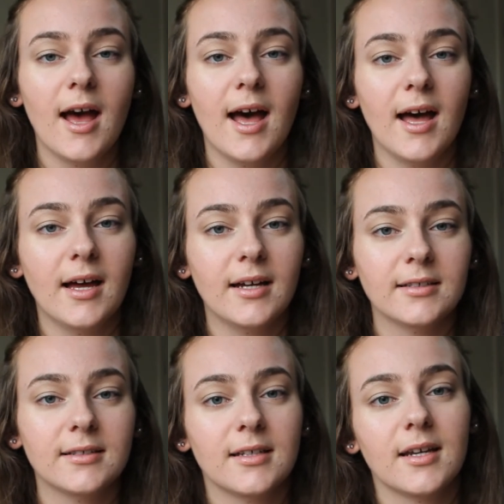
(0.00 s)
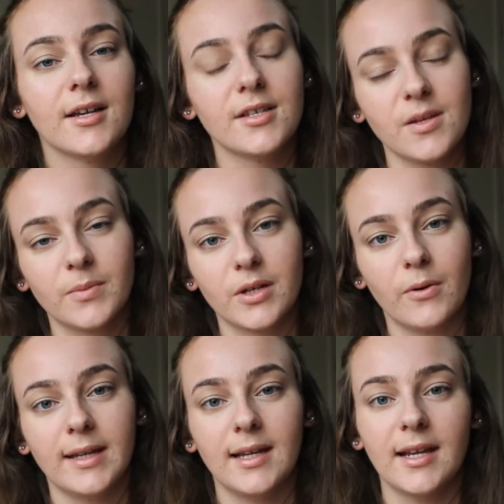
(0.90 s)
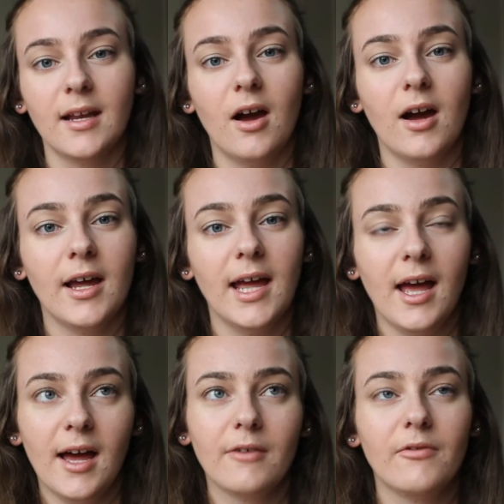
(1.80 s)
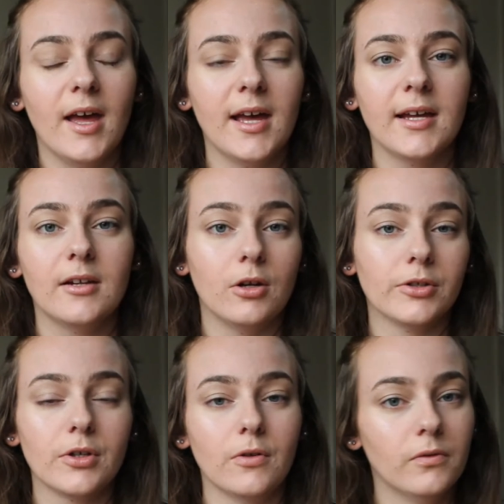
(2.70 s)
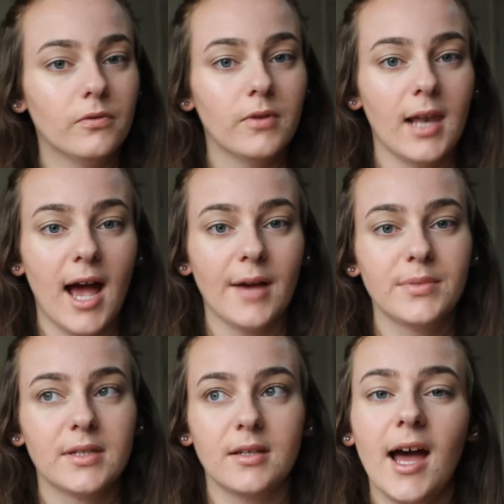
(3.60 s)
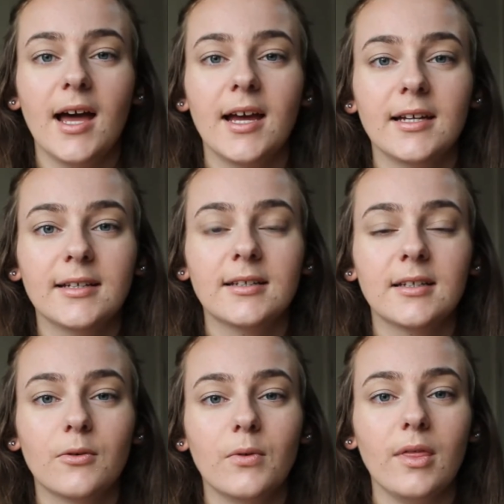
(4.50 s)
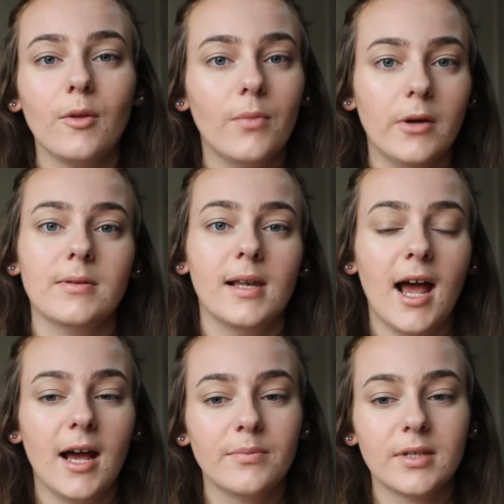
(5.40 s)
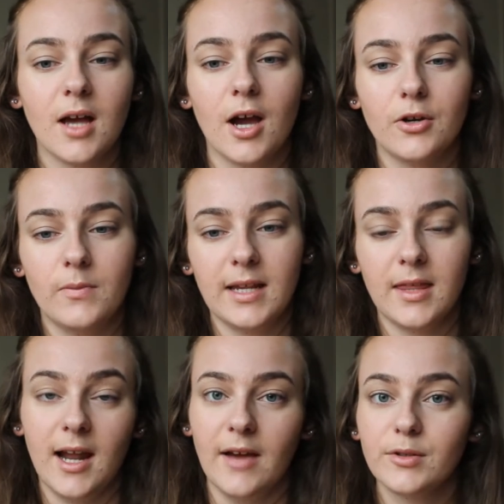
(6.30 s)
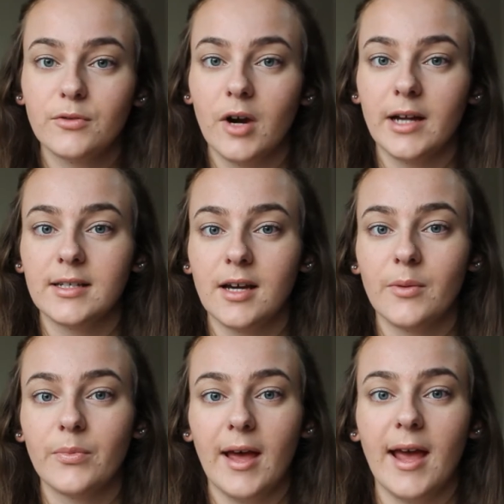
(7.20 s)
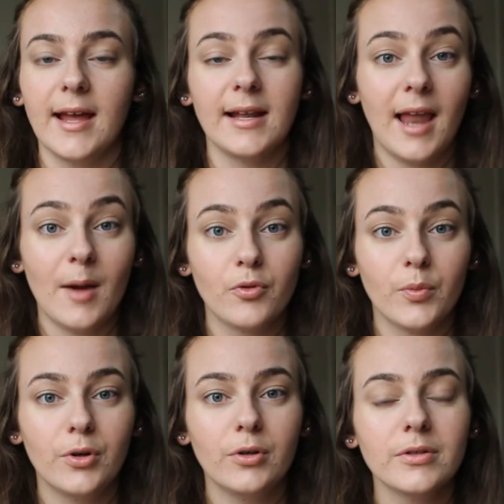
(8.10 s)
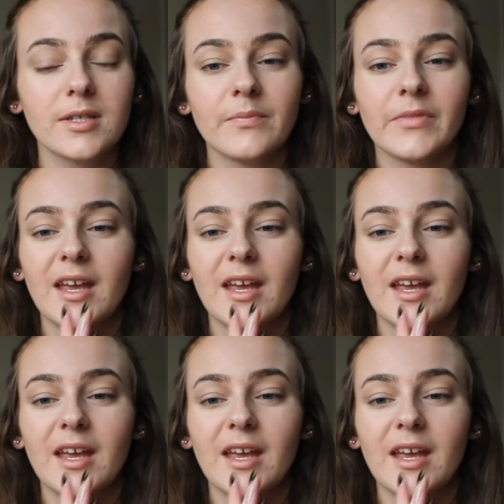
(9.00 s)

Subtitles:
and subsequently I have a lot of labs, and with most labs I normally then have to write up a lab report.